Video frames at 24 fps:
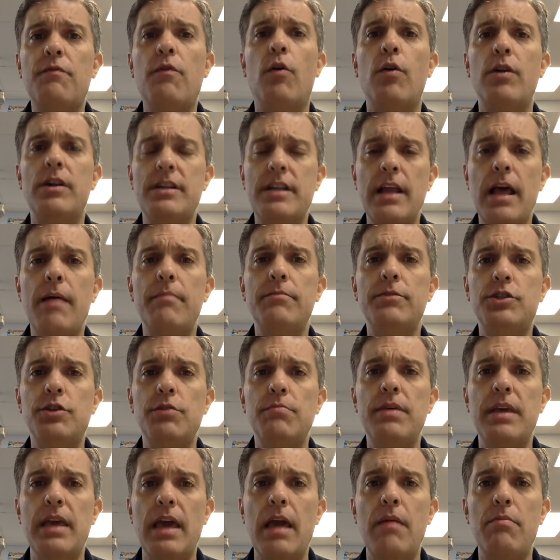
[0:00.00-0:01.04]
for them to
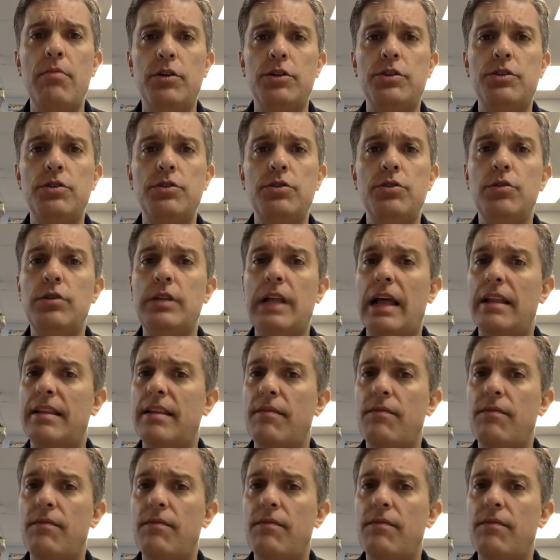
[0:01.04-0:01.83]
be able to do that.